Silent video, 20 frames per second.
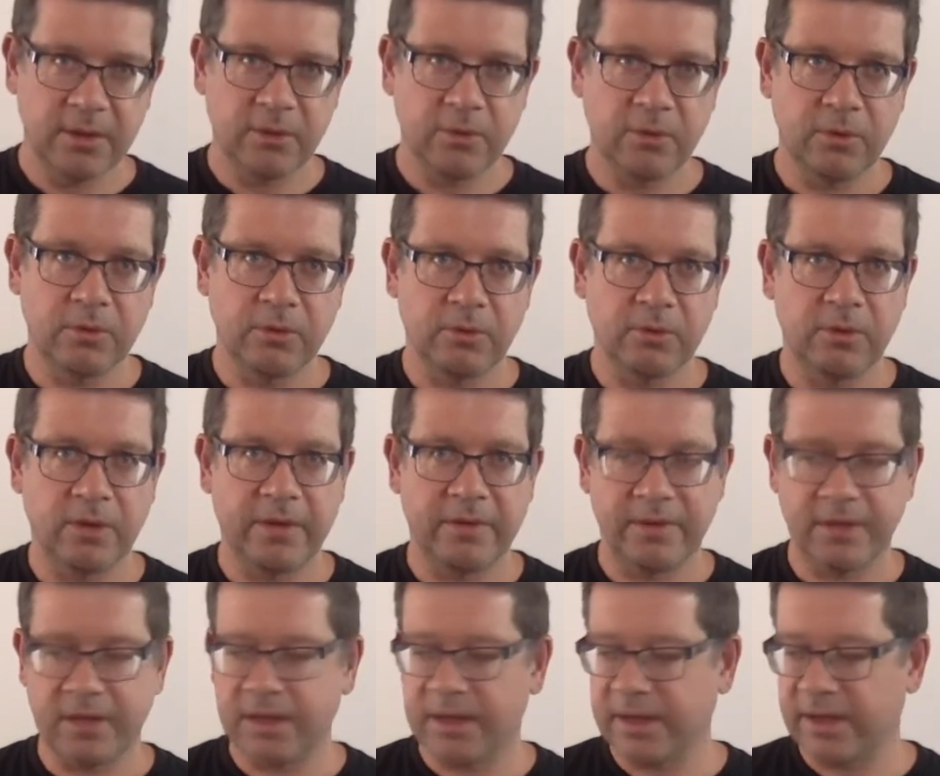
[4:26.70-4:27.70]
or
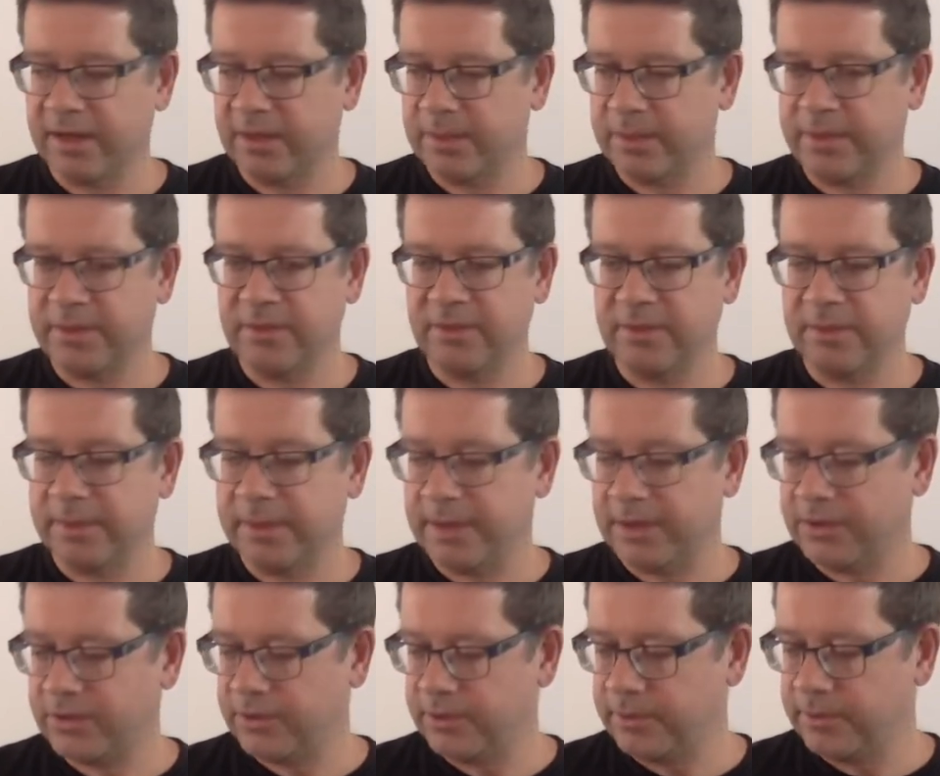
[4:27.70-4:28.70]
having class
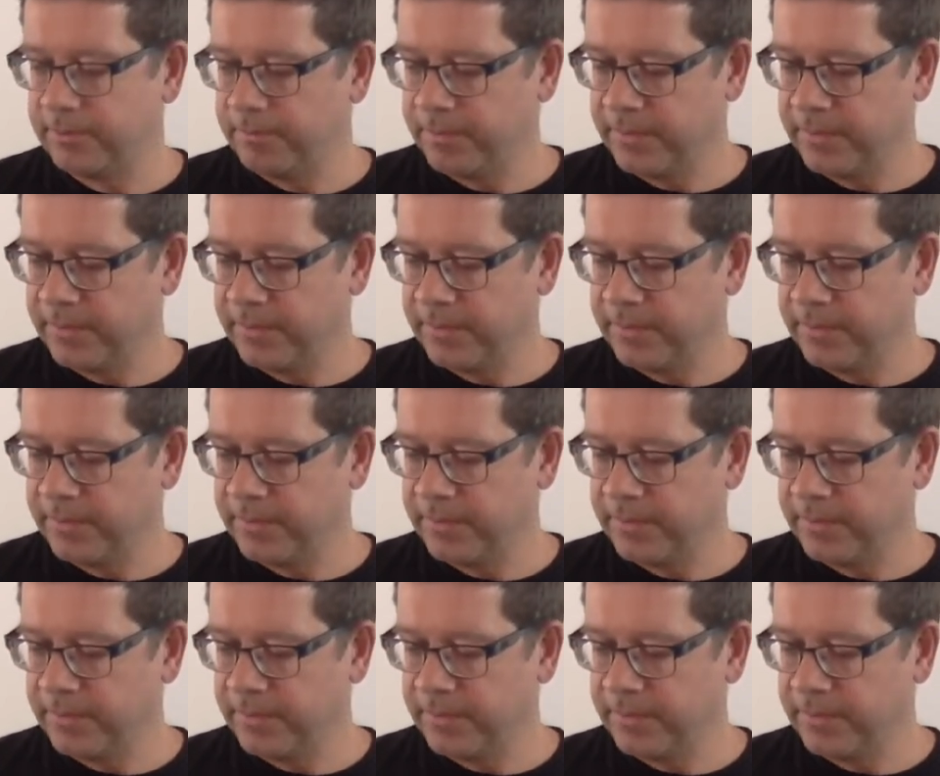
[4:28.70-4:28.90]
participation.